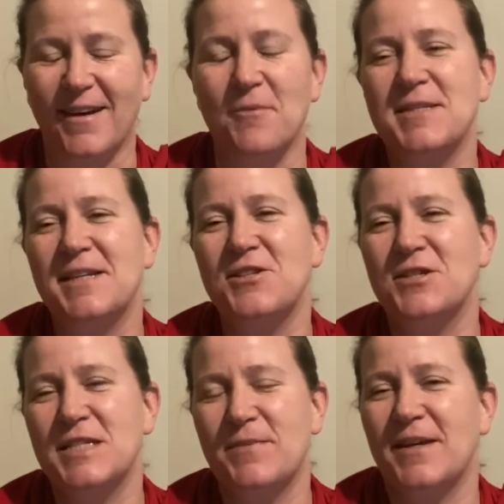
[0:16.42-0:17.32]
I was actually
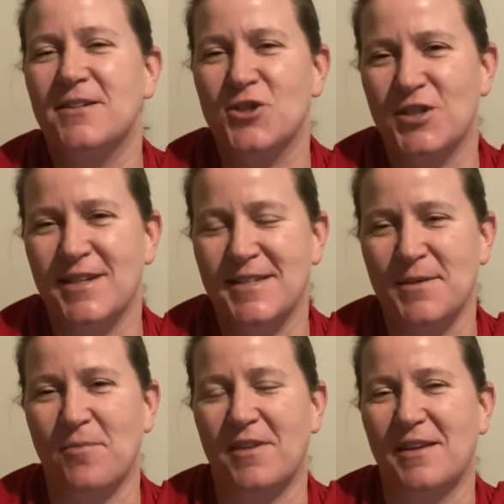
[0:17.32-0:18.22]
inspired to share
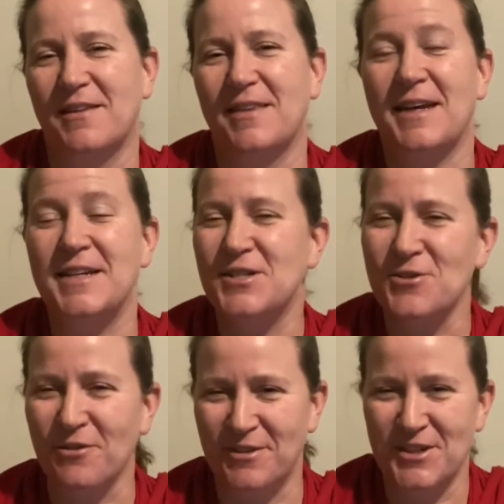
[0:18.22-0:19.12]
something, and I don't
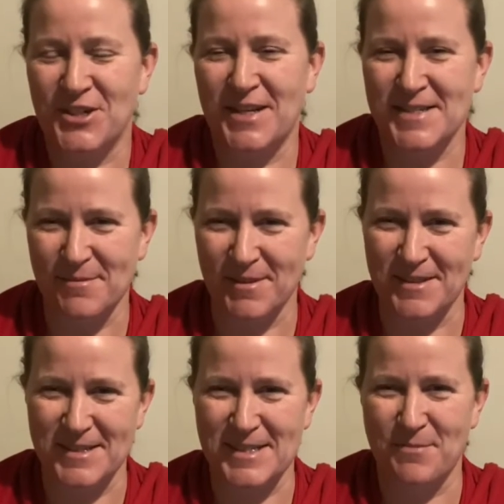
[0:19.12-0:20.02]
often share something
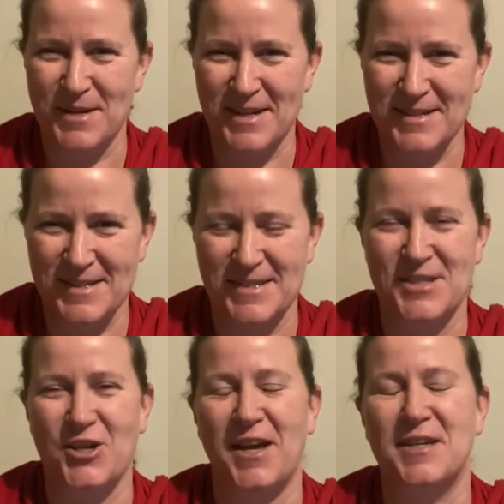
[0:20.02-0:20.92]
that somebody else has
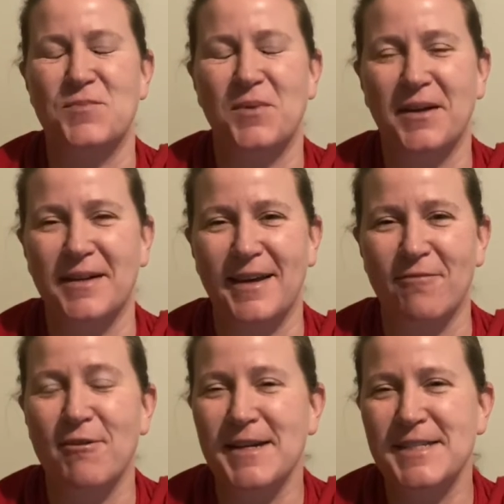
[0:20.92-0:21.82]
shared, but
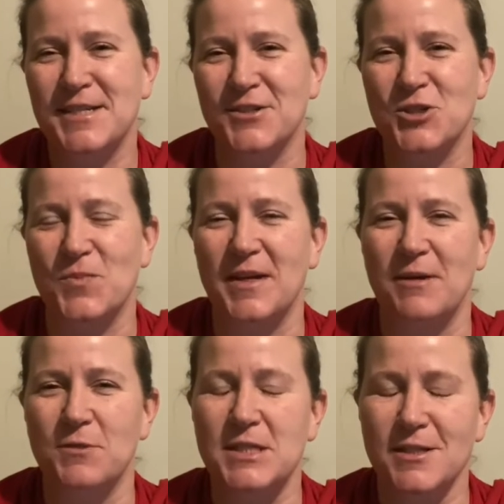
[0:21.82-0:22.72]
it really touched me and
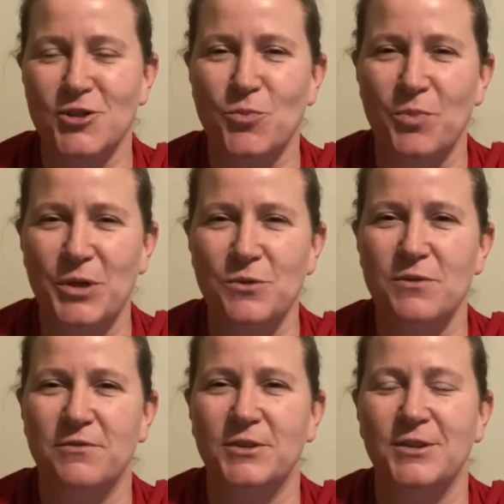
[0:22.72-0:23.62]
it was such a
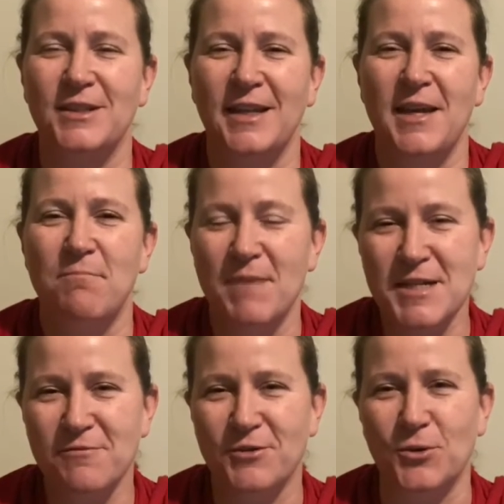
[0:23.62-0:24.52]
beautiful
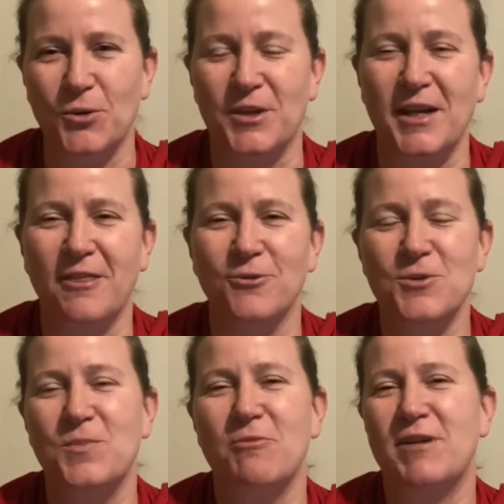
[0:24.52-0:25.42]
metaphor that I thought it
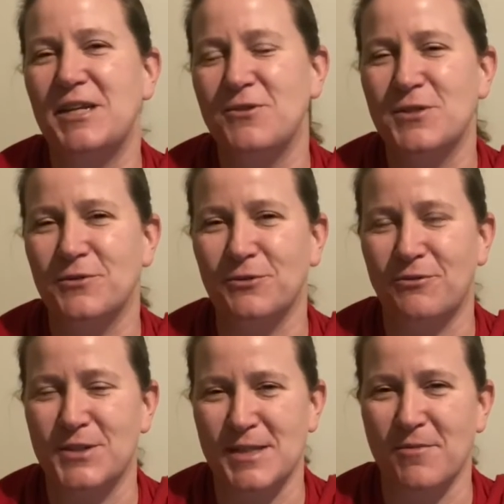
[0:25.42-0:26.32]
would be really useful
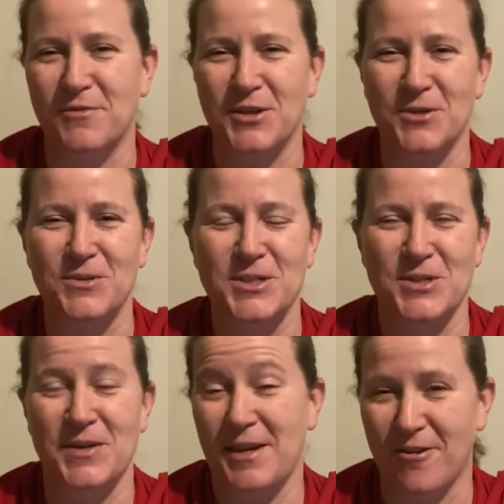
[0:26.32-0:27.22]
for some of you
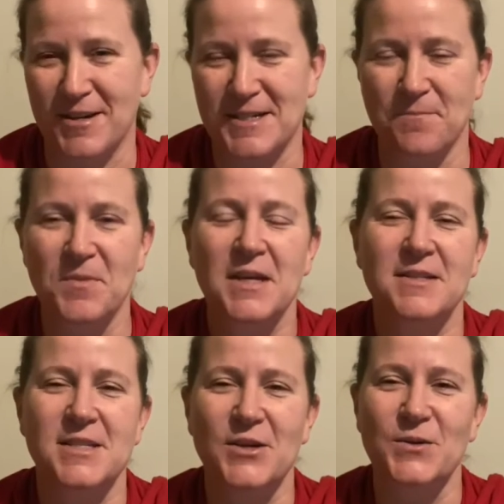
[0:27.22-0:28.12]
to hear it.
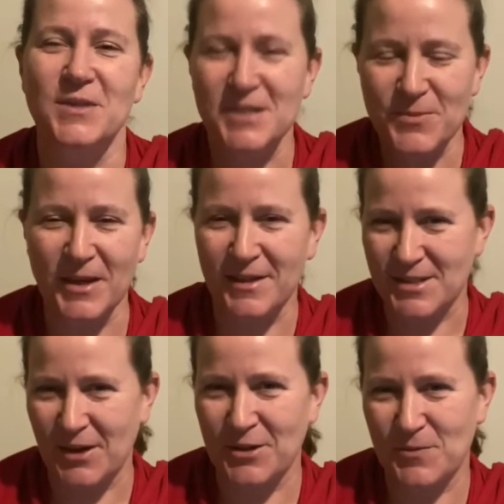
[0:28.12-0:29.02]
So this week it's
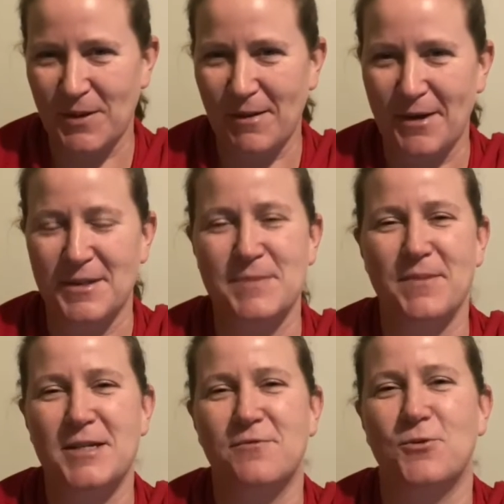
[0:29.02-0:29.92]
going to be about this
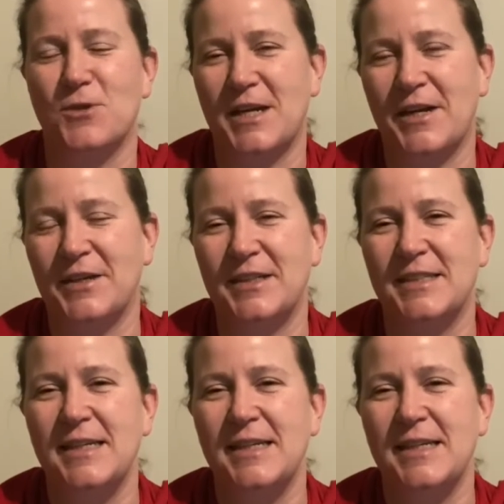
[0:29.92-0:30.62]
metaphor that I heard.